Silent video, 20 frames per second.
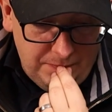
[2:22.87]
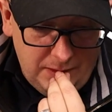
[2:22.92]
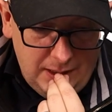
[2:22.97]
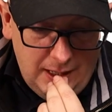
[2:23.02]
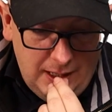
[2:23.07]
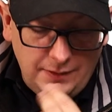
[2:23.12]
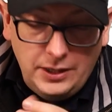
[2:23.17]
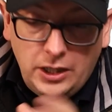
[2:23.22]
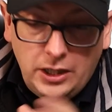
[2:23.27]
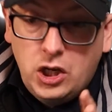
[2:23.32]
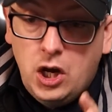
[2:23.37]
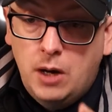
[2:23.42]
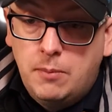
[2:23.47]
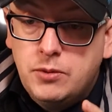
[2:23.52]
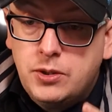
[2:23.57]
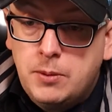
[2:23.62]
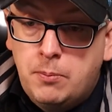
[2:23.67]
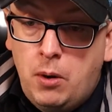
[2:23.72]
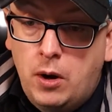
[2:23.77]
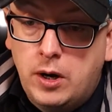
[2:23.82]
And there comes
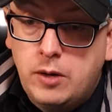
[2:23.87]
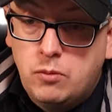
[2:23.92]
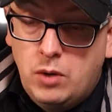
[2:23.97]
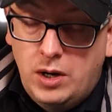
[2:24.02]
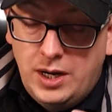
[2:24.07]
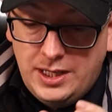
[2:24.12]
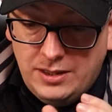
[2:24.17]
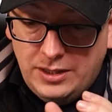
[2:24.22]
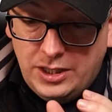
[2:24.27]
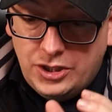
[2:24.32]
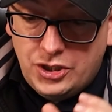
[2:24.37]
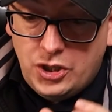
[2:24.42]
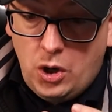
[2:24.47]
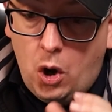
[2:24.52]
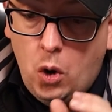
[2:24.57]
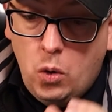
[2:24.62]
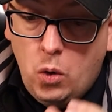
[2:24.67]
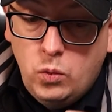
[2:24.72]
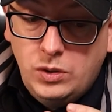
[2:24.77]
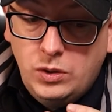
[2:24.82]
a point where there's
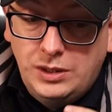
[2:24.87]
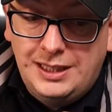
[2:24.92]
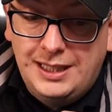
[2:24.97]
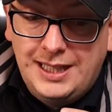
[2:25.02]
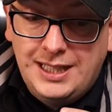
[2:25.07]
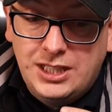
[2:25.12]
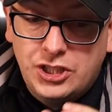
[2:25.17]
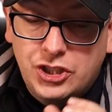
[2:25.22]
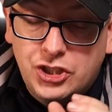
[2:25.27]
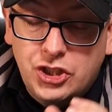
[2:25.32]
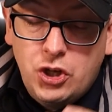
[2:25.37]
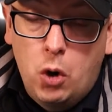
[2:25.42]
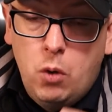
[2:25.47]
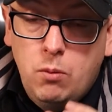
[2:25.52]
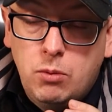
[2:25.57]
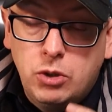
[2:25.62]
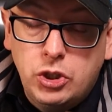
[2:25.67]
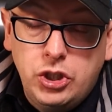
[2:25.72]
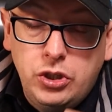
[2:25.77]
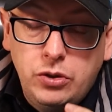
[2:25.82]
only so
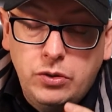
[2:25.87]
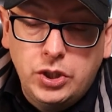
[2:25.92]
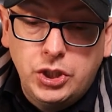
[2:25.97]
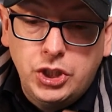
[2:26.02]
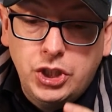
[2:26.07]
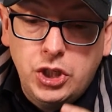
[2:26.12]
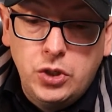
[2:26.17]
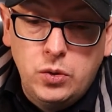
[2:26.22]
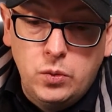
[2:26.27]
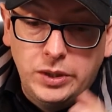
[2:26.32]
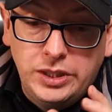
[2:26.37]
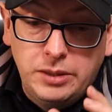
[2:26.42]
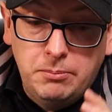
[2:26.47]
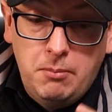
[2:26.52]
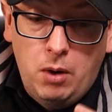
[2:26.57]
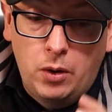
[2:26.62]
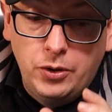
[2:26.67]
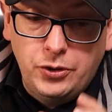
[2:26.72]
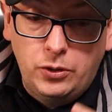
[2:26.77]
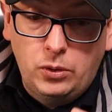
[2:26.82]
much you can do with a
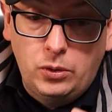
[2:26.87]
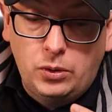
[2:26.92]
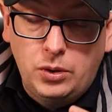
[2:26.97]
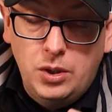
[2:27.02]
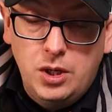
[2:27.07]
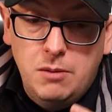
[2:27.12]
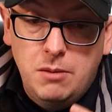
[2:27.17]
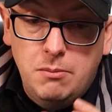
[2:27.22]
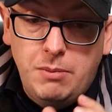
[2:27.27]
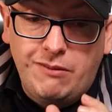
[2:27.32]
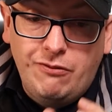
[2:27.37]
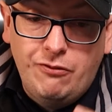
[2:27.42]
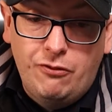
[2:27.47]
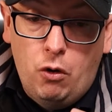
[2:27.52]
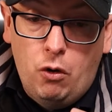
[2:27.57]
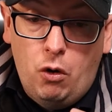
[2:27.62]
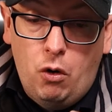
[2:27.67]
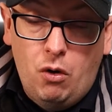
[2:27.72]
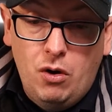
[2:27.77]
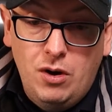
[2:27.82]
model
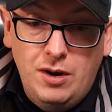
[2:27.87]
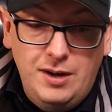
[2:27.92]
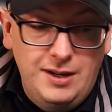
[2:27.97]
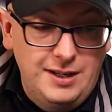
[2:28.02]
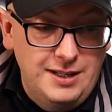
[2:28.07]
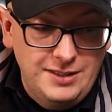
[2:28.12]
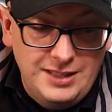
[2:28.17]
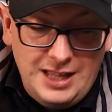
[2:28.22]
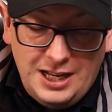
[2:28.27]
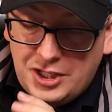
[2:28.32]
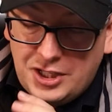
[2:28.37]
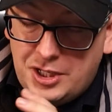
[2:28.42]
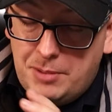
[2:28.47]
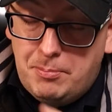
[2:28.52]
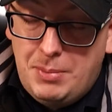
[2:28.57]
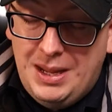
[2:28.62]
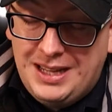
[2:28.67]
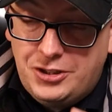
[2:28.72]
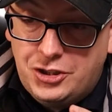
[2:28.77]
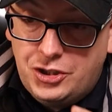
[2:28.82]
before that's the
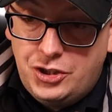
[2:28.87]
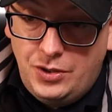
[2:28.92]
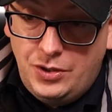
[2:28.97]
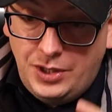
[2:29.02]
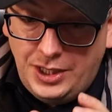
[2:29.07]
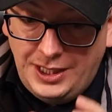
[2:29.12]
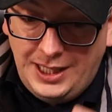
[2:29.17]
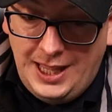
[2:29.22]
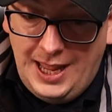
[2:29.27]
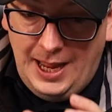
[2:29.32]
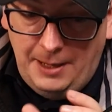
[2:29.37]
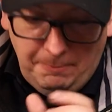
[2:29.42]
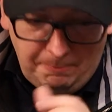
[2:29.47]
best you can get.